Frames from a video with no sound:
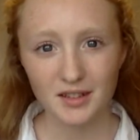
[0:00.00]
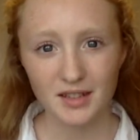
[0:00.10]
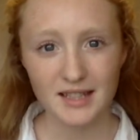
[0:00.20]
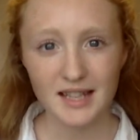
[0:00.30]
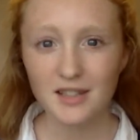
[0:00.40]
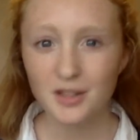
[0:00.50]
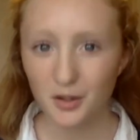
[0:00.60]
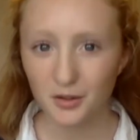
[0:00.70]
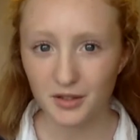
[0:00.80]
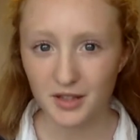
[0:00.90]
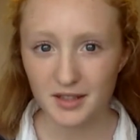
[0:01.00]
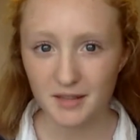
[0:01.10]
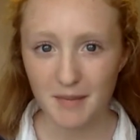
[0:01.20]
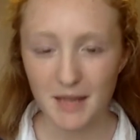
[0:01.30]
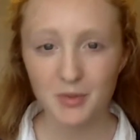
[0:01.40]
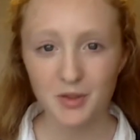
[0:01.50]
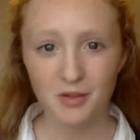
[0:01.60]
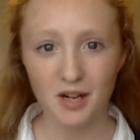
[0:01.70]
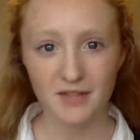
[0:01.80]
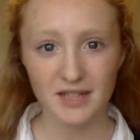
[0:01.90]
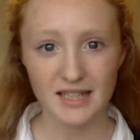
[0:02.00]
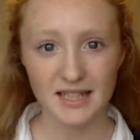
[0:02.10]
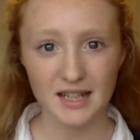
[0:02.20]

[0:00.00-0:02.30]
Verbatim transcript: He's then told that some men would arrive at his